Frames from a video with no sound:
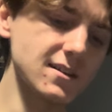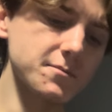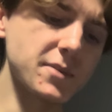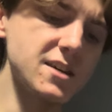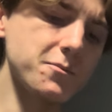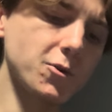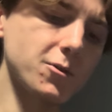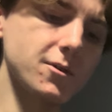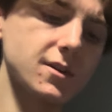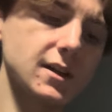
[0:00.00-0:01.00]

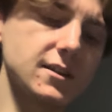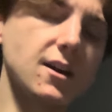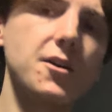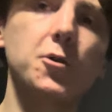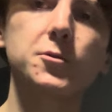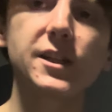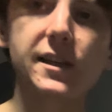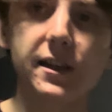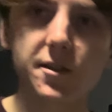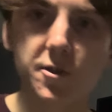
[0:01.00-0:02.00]
People not only
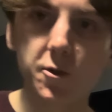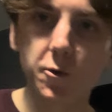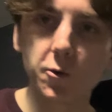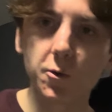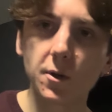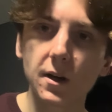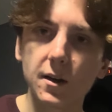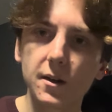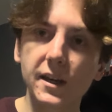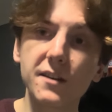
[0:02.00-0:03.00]
get to
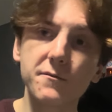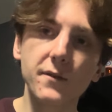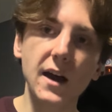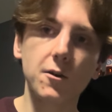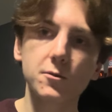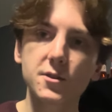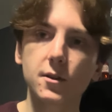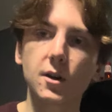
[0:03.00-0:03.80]
get found,